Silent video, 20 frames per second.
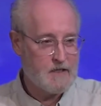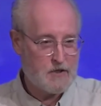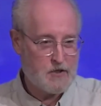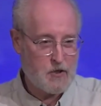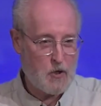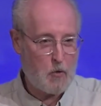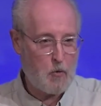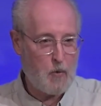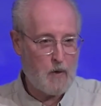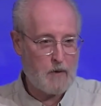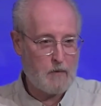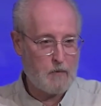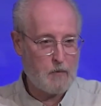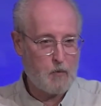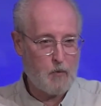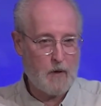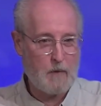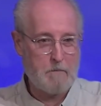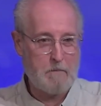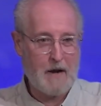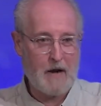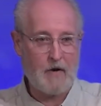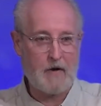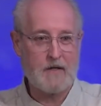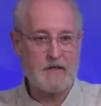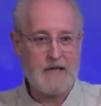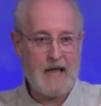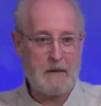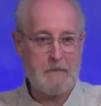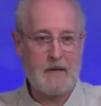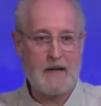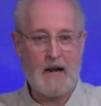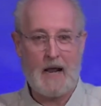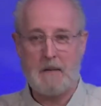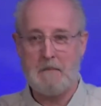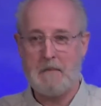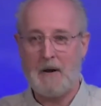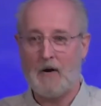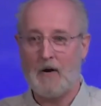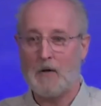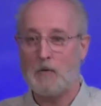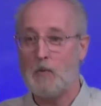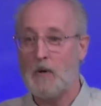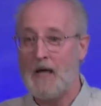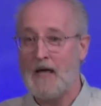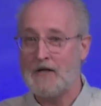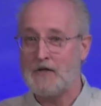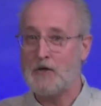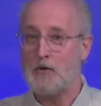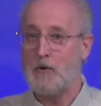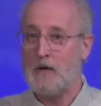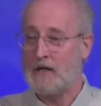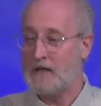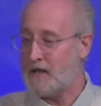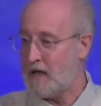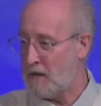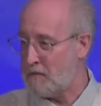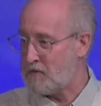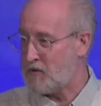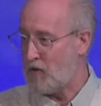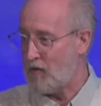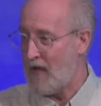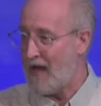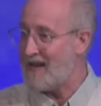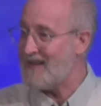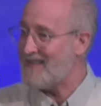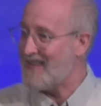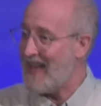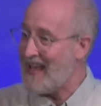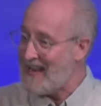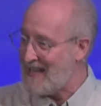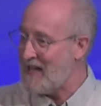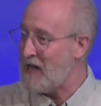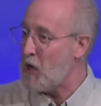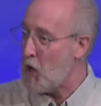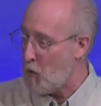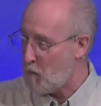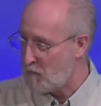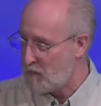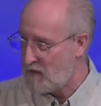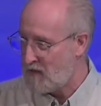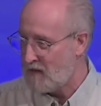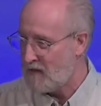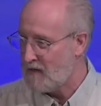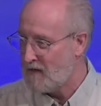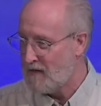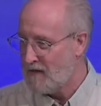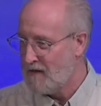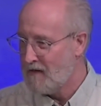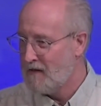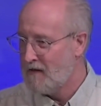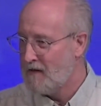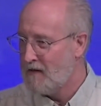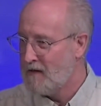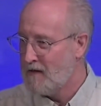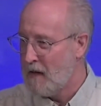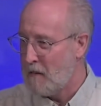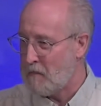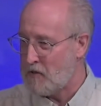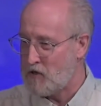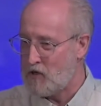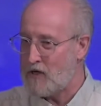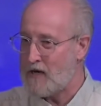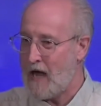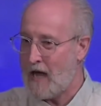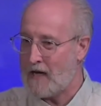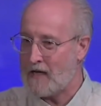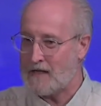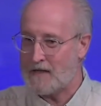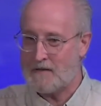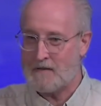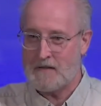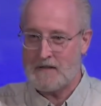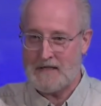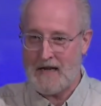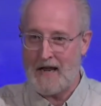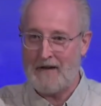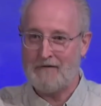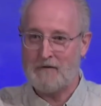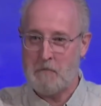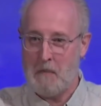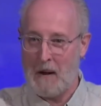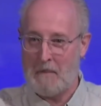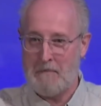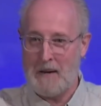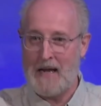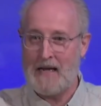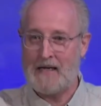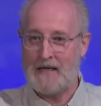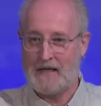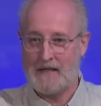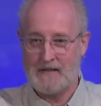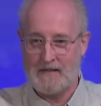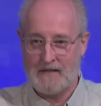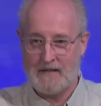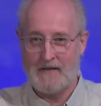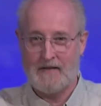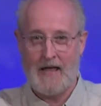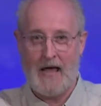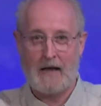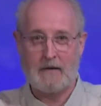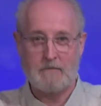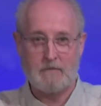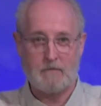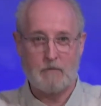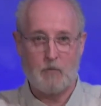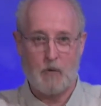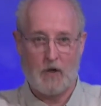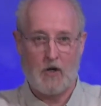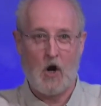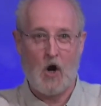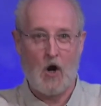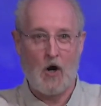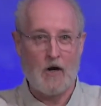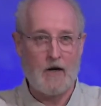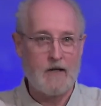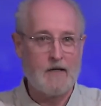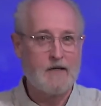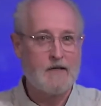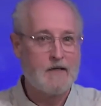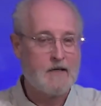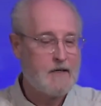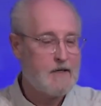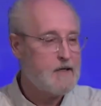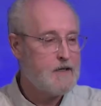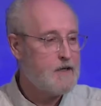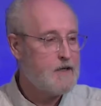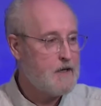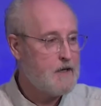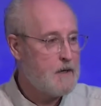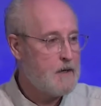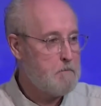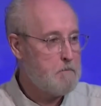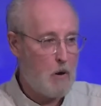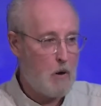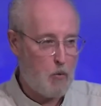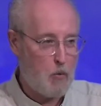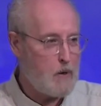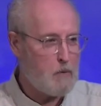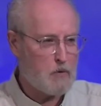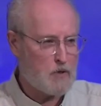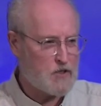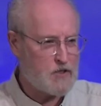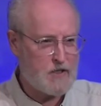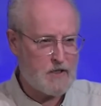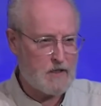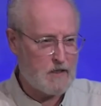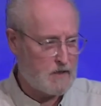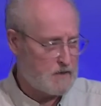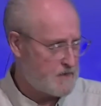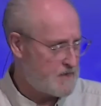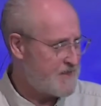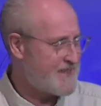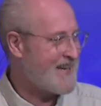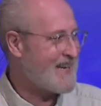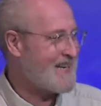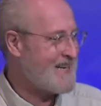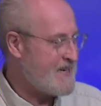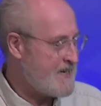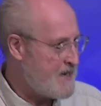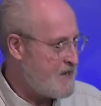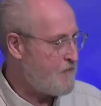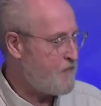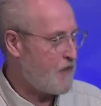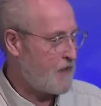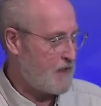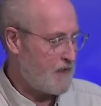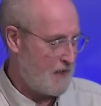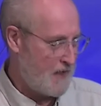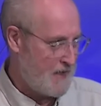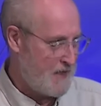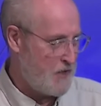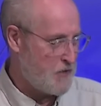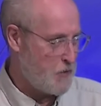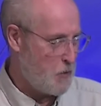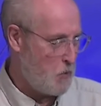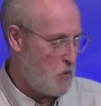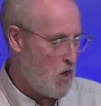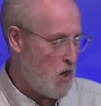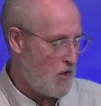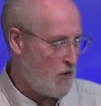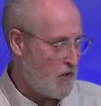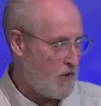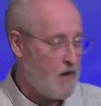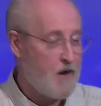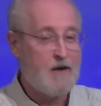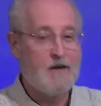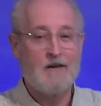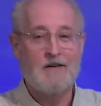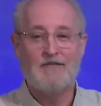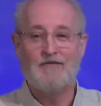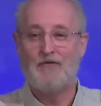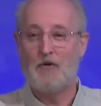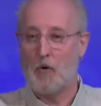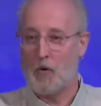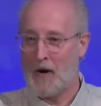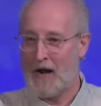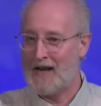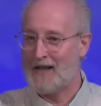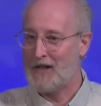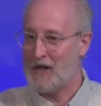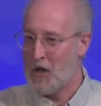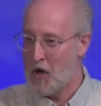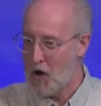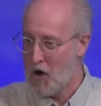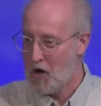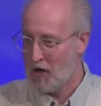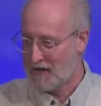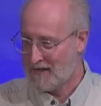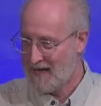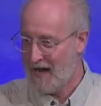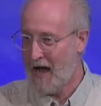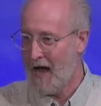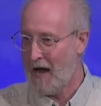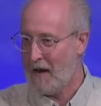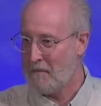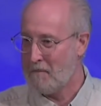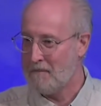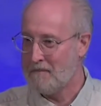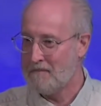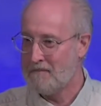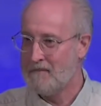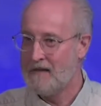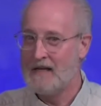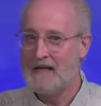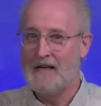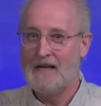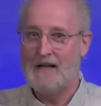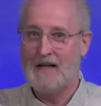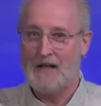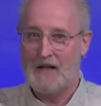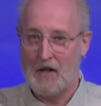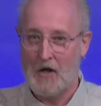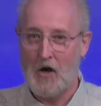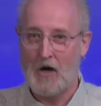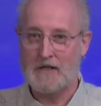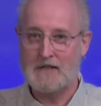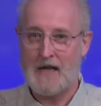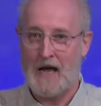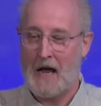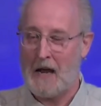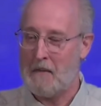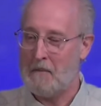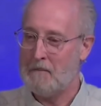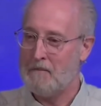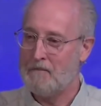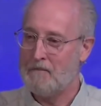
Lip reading: So when Tammy and I married, we had two incomes, so that helped. I mean, she kind of saved my bacon in that regard. But we were still significantly underwater for a long time. A long time.